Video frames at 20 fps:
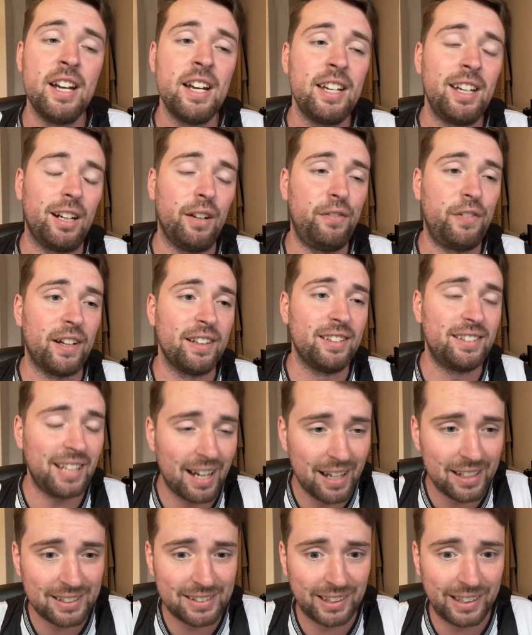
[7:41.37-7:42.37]
He had a
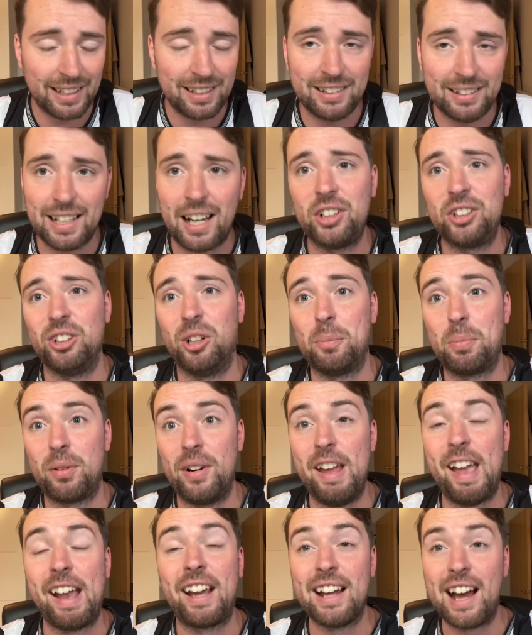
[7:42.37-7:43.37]
fantastic international
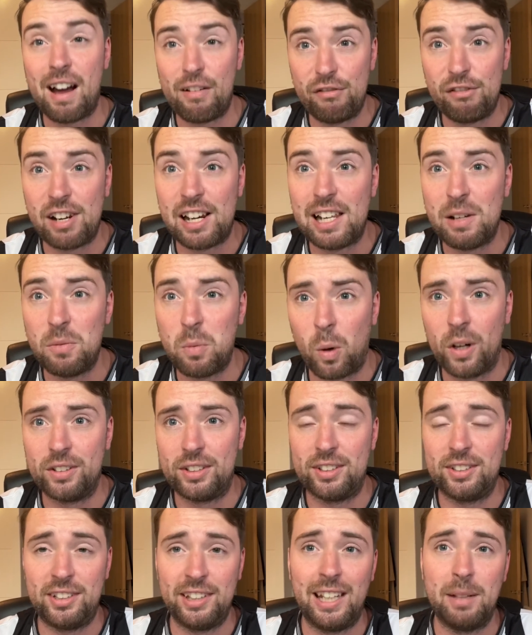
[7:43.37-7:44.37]
break, and I really wanted
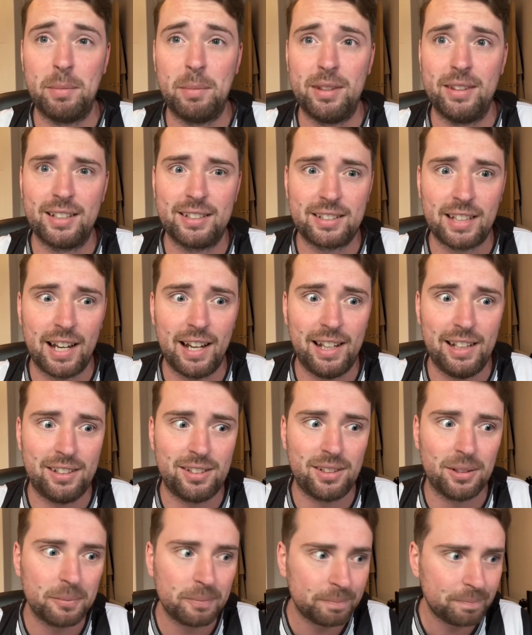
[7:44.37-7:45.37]
to see him in the
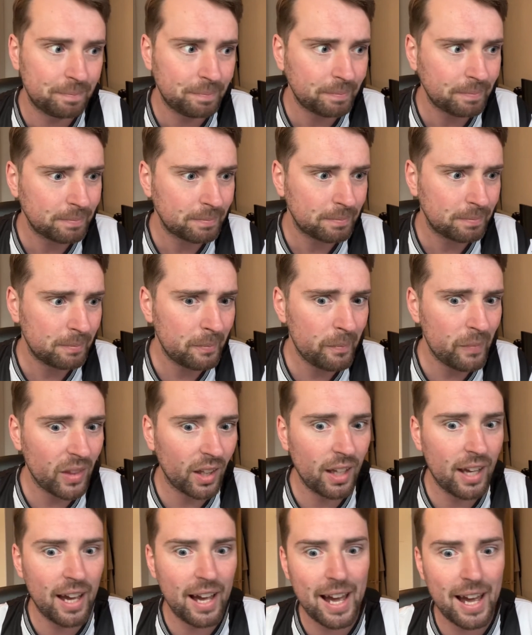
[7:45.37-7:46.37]
side.
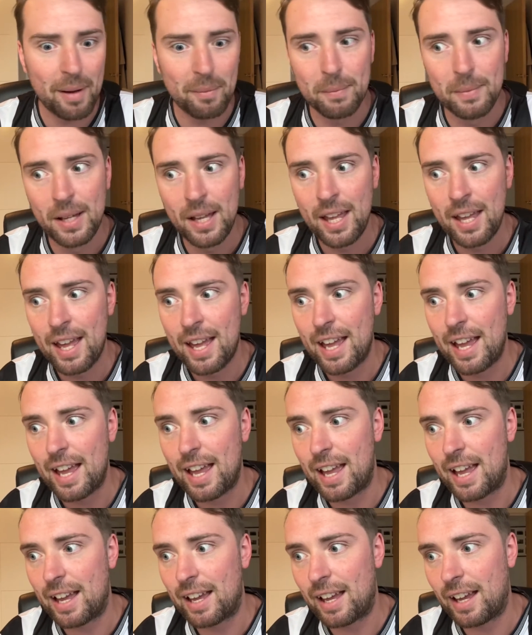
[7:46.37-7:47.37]
And
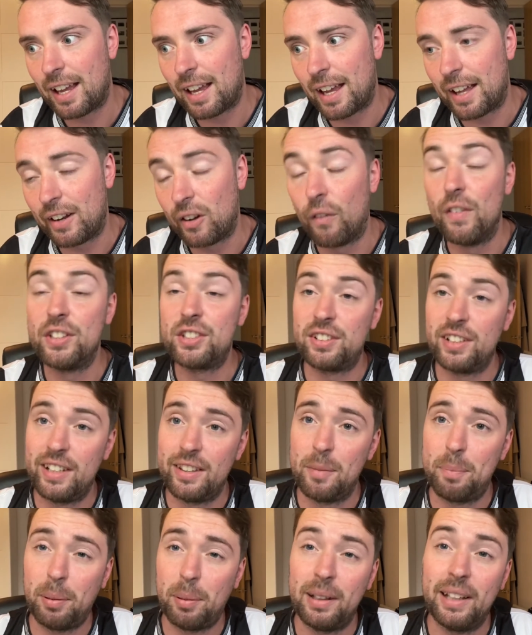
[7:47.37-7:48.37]
obviously
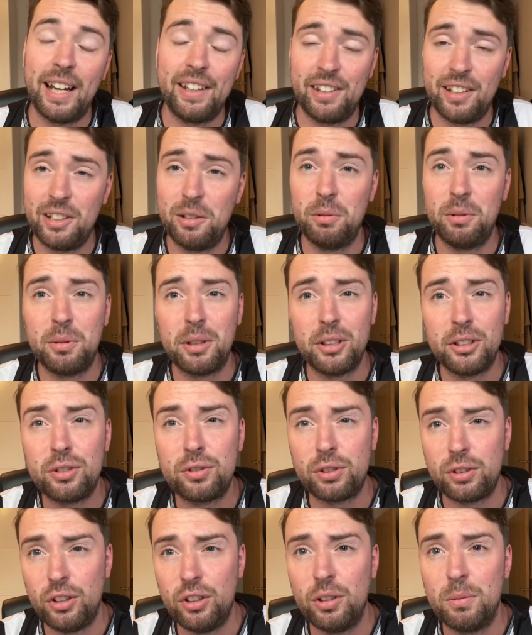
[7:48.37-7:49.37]
the player that you would
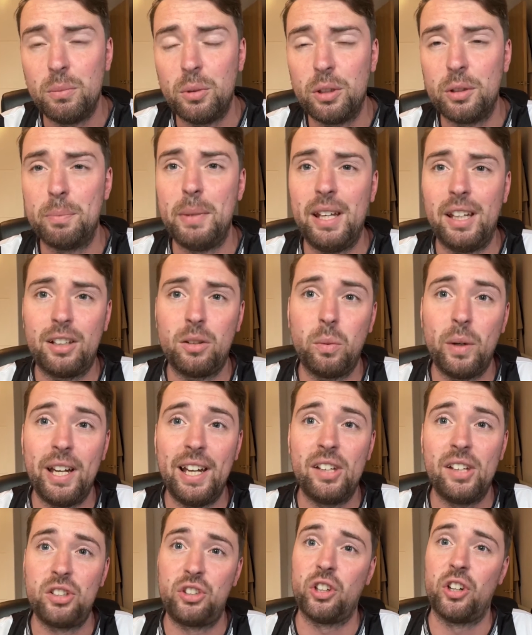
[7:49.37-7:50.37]
assume would make
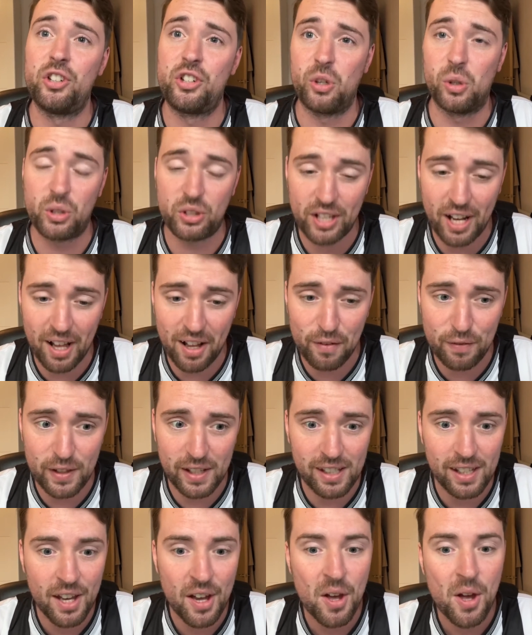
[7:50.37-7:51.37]
way is Jonjo
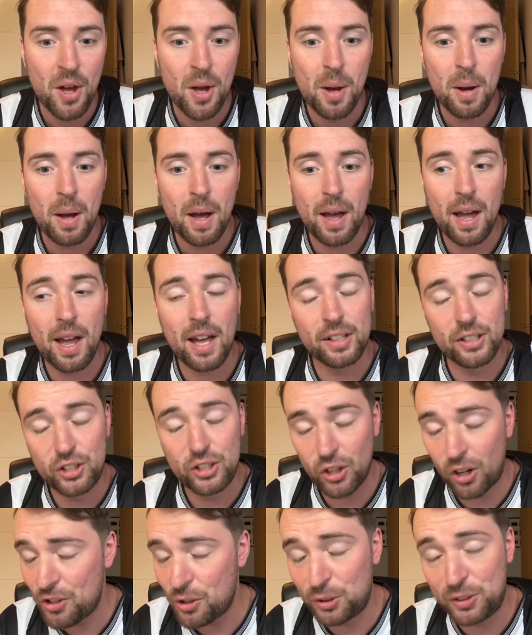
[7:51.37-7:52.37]
Shelvey. And
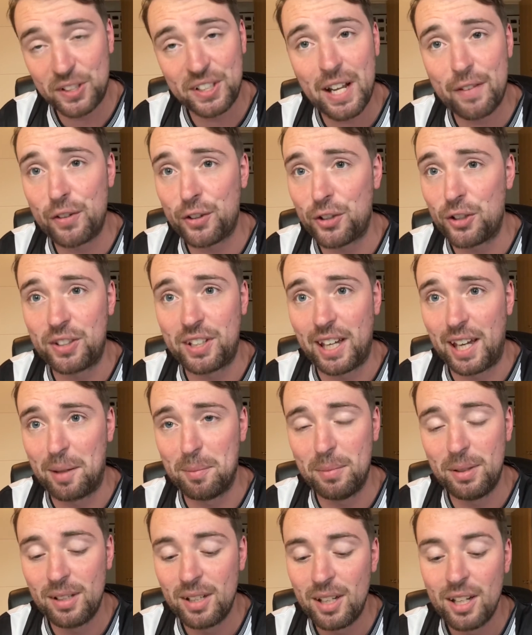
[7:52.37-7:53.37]
Jonjo didn't have a good
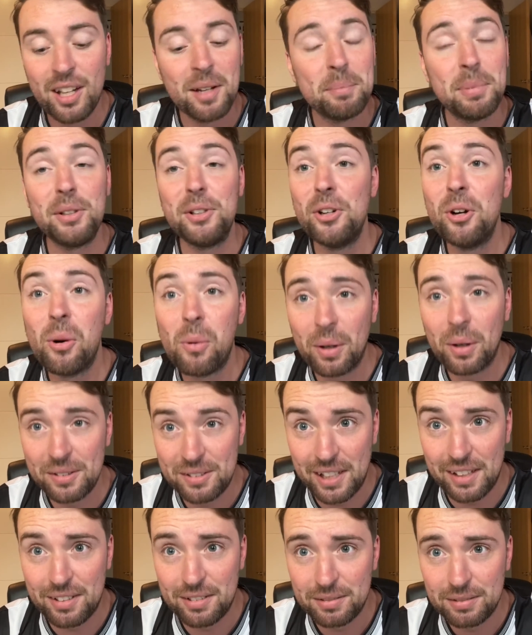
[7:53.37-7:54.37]
game, but no one
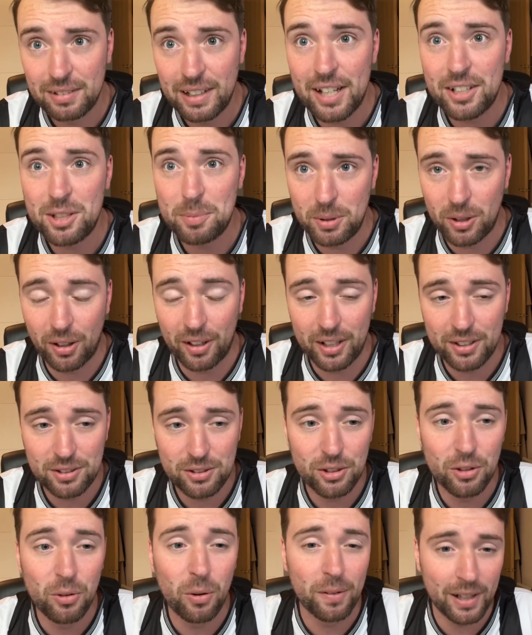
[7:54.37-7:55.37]
did. Let's be honest.
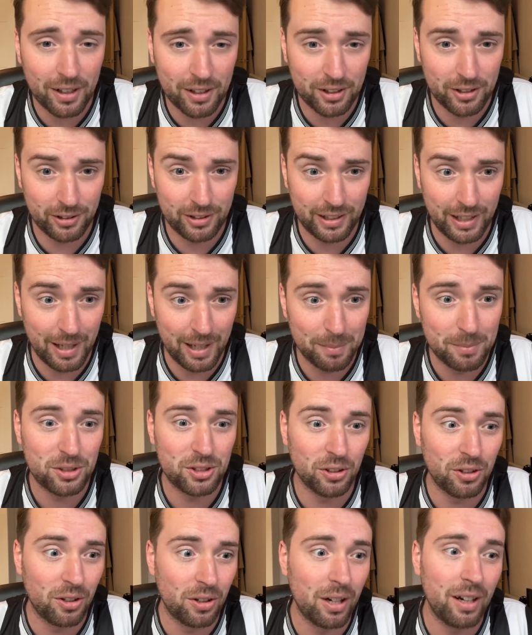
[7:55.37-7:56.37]
No one had a good game.
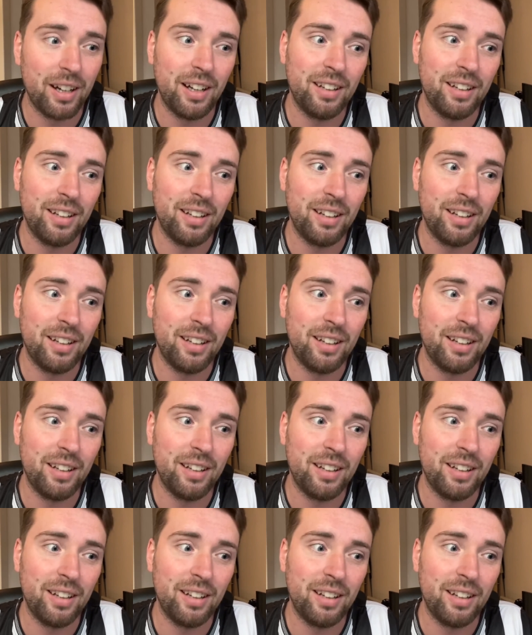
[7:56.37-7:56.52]
So,